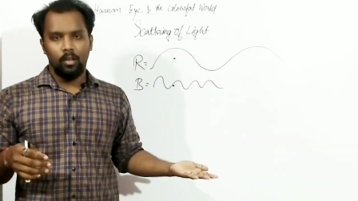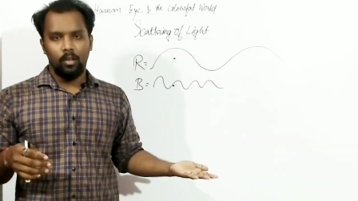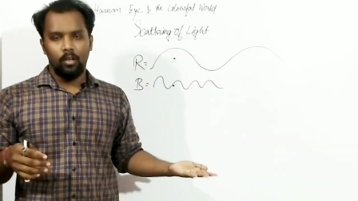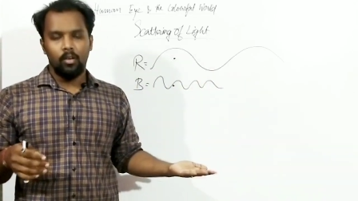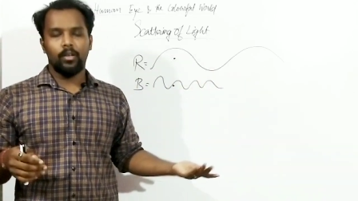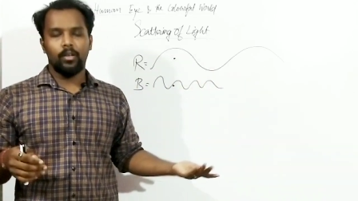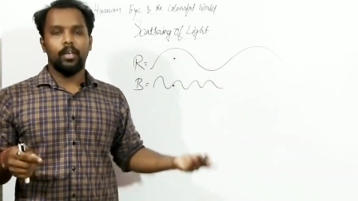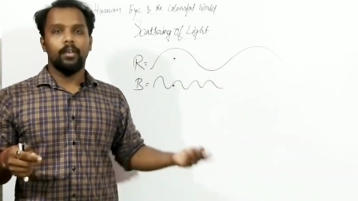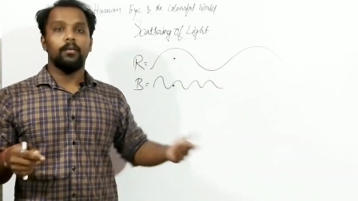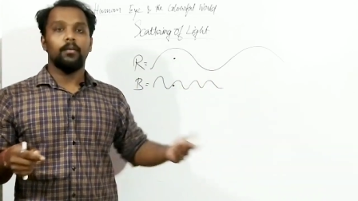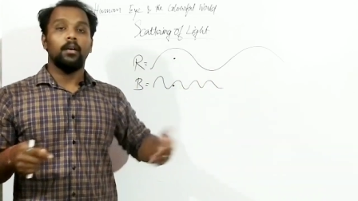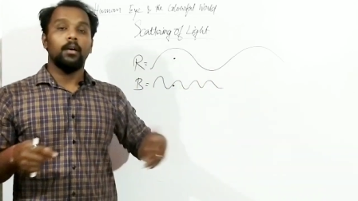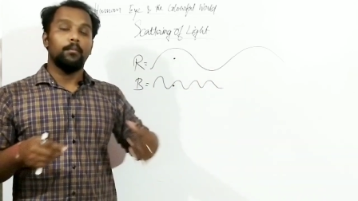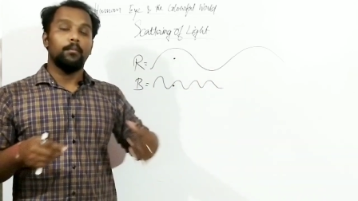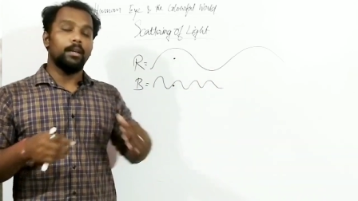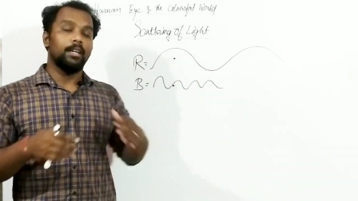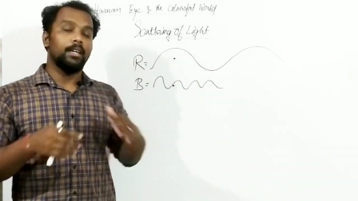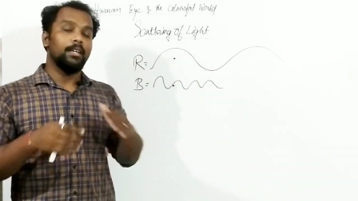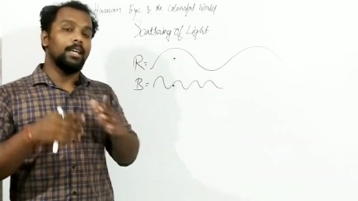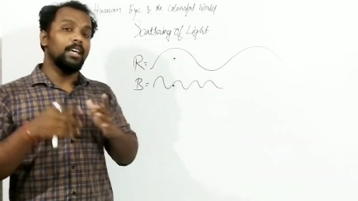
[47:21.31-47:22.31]
Okay.
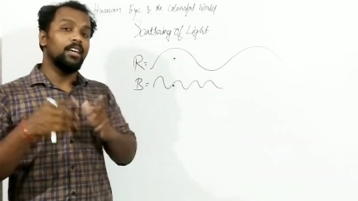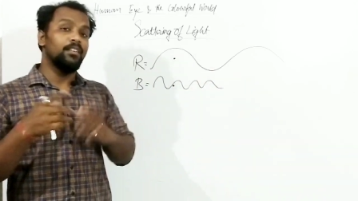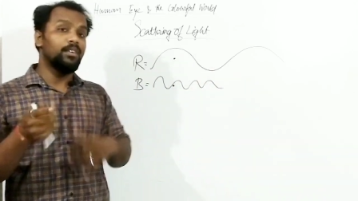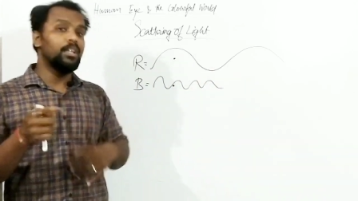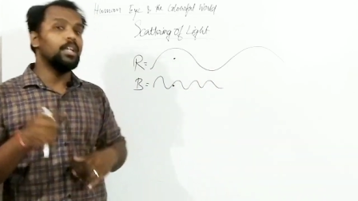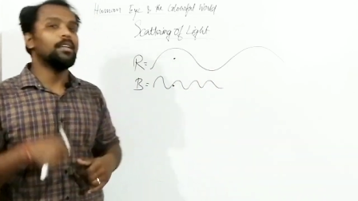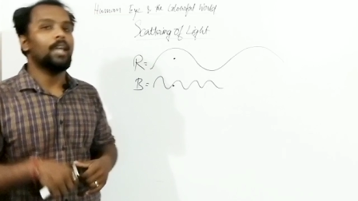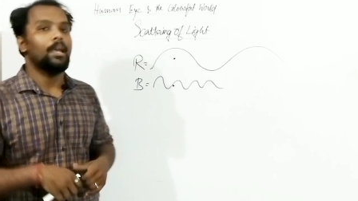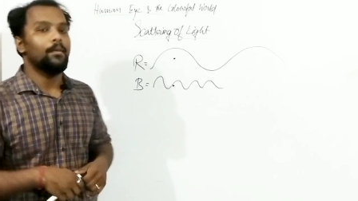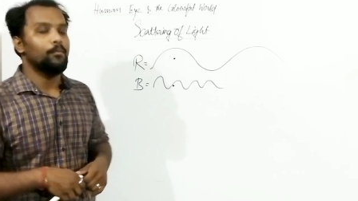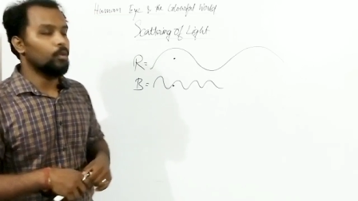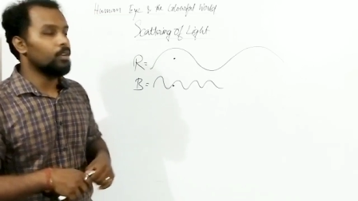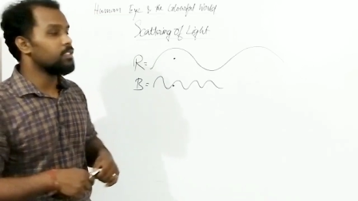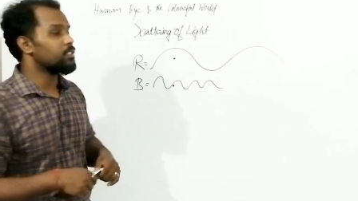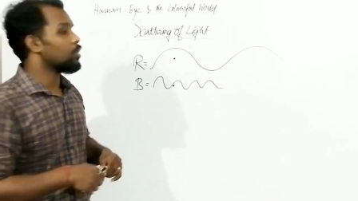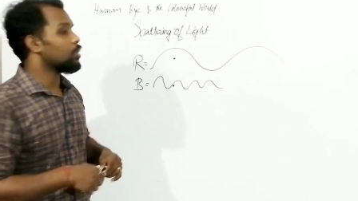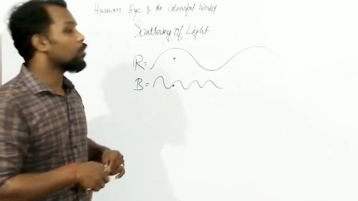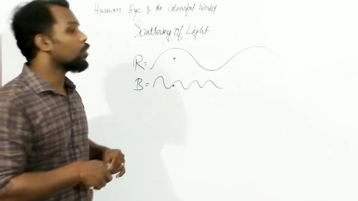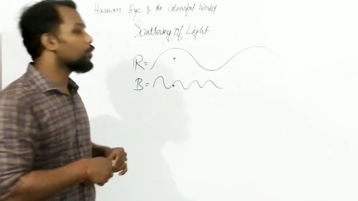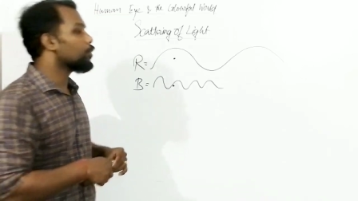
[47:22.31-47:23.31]
But in the evening time, what is
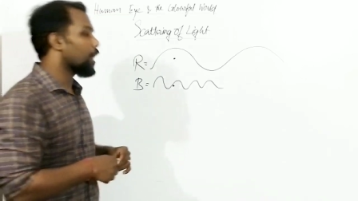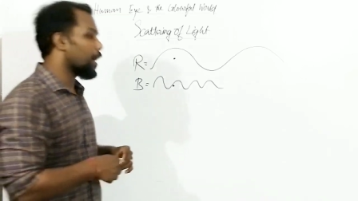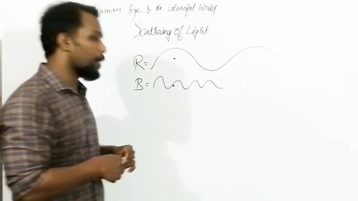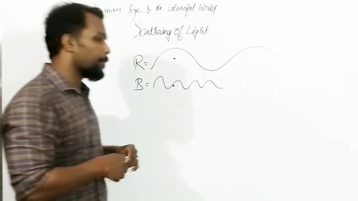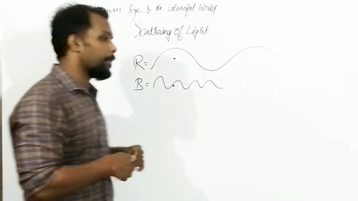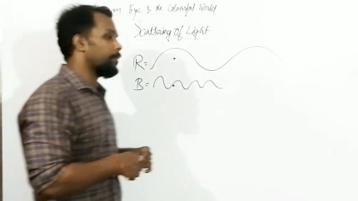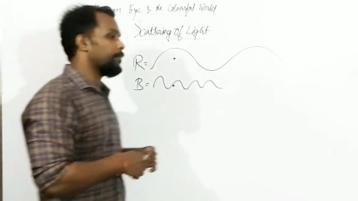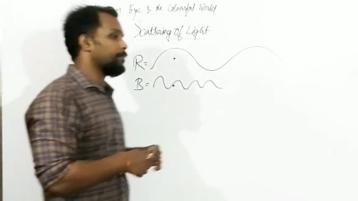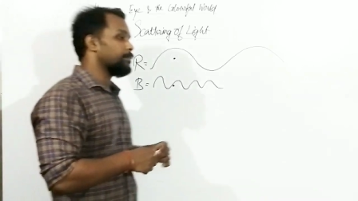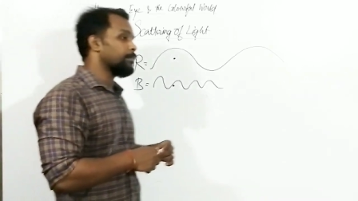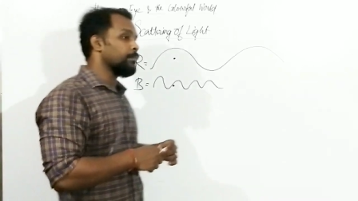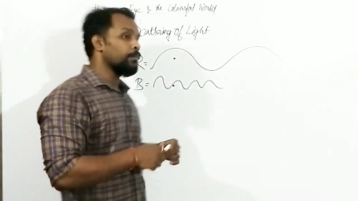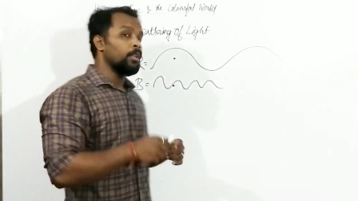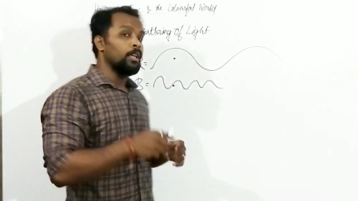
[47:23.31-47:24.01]
really going to happen?